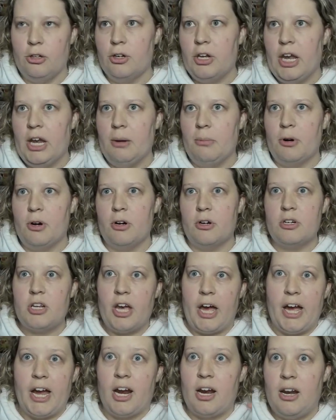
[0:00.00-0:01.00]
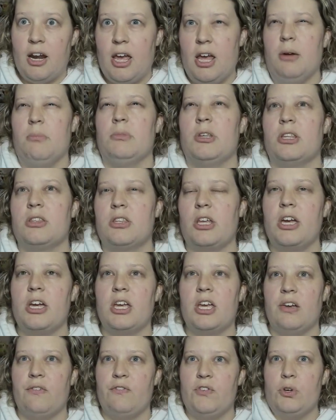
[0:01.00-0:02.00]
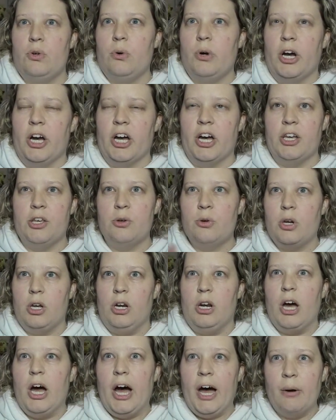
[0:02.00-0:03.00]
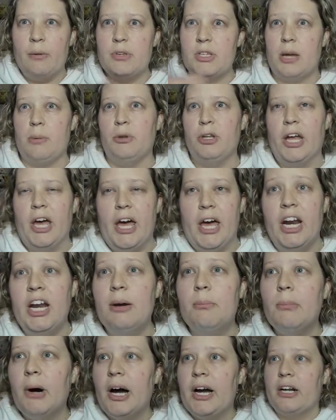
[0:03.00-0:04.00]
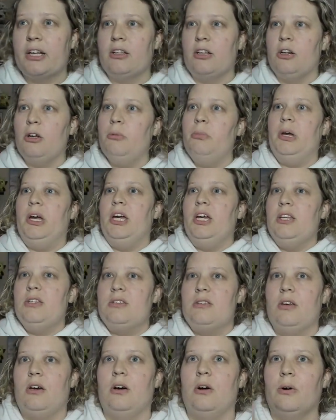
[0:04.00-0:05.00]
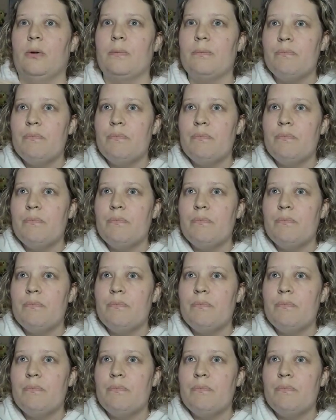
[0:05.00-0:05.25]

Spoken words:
gamer tag name that they give you, I was able to edit mine a little bit, so